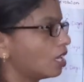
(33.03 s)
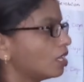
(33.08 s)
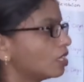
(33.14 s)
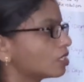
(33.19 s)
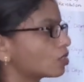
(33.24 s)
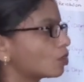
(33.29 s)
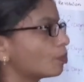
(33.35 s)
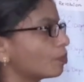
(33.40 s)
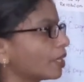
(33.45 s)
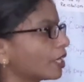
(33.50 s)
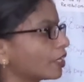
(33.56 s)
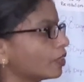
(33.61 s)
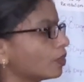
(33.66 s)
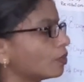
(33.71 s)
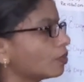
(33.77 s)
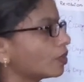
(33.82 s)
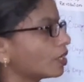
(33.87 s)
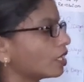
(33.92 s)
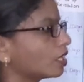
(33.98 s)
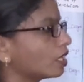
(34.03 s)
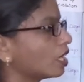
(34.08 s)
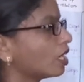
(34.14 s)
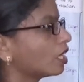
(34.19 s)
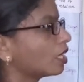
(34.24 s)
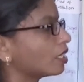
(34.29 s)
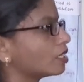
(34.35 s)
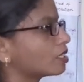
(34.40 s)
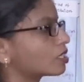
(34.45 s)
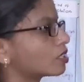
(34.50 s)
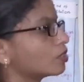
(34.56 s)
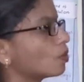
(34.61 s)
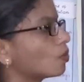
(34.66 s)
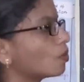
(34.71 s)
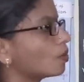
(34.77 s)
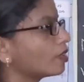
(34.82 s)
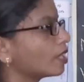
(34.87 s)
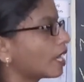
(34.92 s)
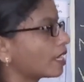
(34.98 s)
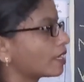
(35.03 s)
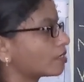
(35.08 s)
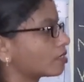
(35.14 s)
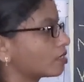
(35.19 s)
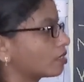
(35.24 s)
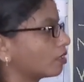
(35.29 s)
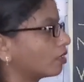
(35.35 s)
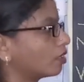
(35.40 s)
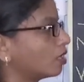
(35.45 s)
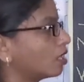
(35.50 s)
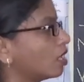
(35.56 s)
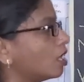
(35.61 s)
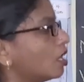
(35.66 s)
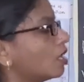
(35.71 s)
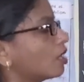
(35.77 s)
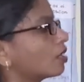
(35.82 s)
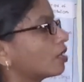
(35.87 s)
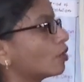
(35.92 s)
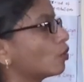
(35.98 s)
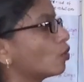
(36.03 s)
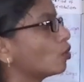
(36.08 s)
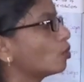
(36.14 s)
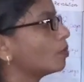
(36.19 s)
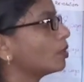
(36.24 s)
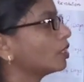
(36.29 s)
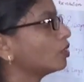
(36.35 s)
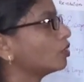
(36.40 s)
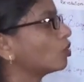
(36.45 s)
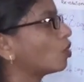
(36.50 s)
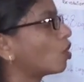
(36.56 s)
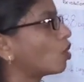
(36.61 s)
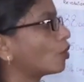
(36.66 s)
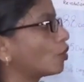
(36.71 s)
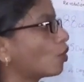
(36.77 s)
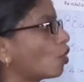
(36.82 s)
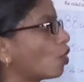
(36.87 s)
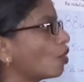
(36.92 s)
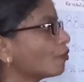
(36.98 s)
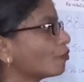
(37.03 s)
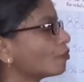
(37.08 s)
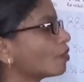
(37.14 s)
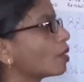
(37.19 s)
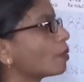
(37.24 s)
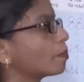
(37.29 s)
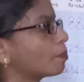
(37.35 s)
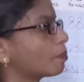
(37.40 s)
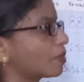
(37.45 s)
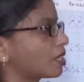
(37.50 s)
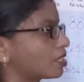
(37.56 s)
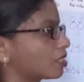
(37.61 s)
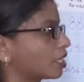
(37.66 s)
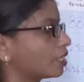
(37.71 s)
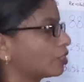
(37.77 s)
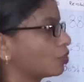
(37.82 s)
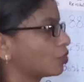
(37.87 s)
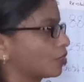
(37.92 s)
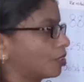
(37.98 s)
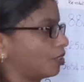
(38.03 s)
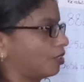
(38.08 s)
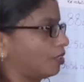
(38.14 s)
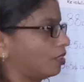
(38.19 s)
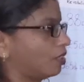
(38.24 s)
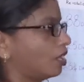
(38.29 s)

So Mercury is known as the Roman god of messenger.